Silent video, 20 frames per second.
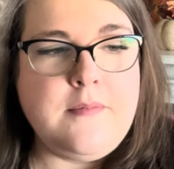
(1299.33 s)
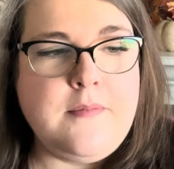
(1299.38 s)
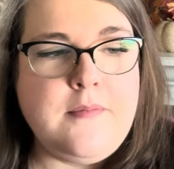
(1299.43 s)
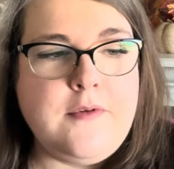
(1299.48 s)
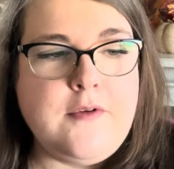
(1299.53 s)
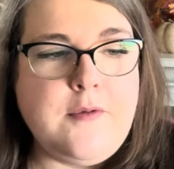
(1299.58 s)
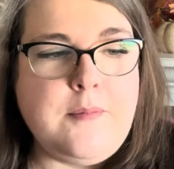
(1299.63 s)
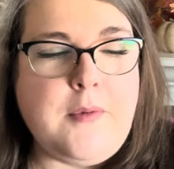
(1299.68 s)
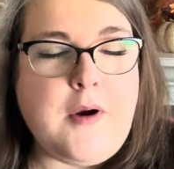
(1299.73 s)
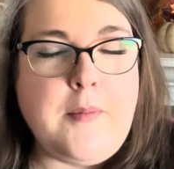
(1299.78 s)

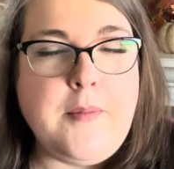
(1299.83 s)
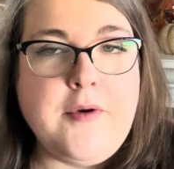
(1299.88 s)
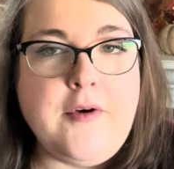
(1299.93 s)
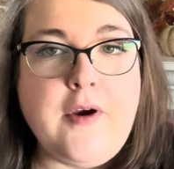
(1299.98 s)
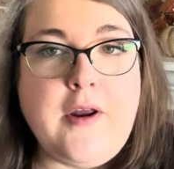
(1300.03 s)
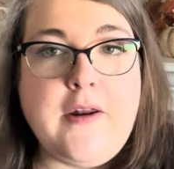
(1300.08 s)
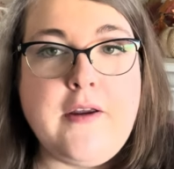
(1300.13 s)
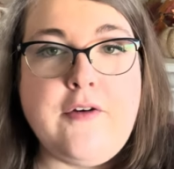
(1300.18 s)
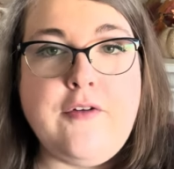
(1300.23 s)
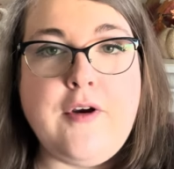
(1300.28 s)
So
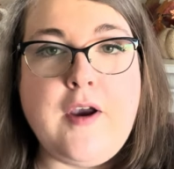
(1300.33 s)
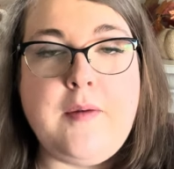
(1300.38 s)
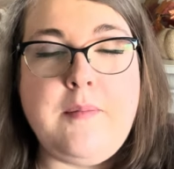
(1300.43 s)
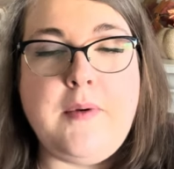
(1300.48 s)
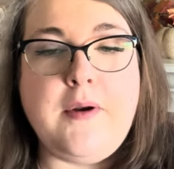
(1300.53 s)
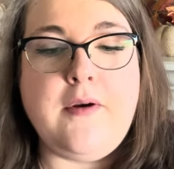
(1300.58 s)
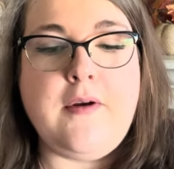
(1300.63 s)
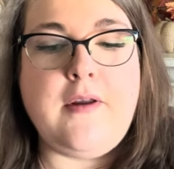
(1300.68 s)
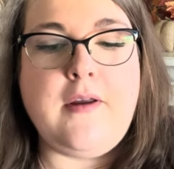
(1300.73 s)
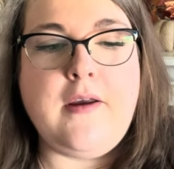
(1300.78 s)
pomegranate,
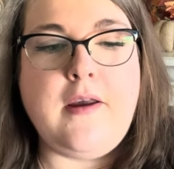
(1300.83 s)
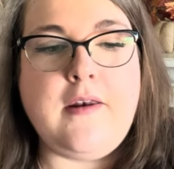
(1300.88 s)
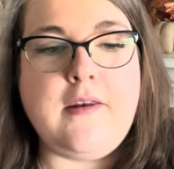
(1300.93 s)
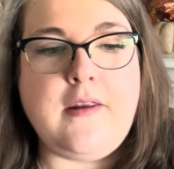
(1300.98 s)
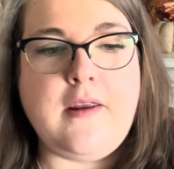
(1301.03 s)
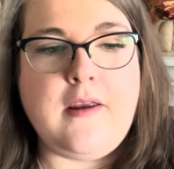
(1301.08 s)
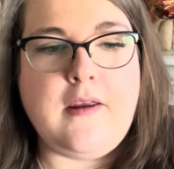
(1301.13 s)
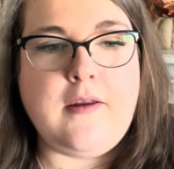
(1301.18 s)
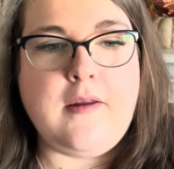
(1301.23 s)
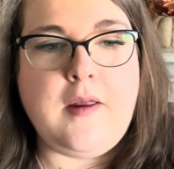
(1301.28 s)
cranberry, and,
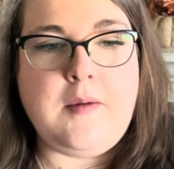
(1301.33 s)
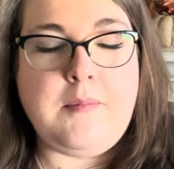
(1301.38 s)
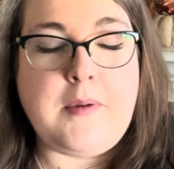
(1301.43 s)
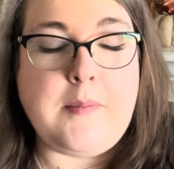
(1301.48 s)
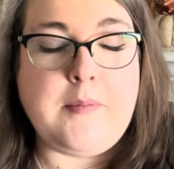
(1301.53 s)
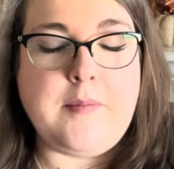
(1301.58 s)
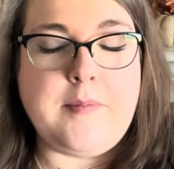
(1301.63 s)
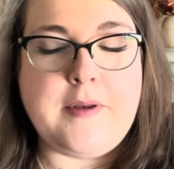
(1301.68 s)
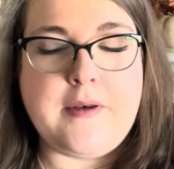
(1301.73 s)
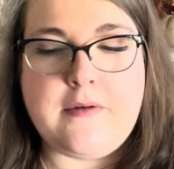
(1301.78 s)
and
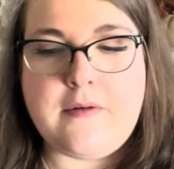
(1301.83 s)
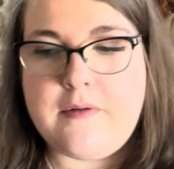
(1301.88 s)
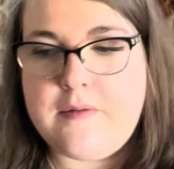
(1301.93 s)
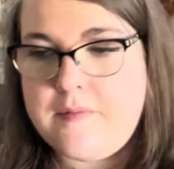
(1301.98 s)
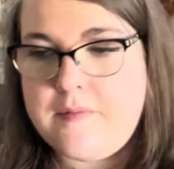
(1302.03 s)
peppermint.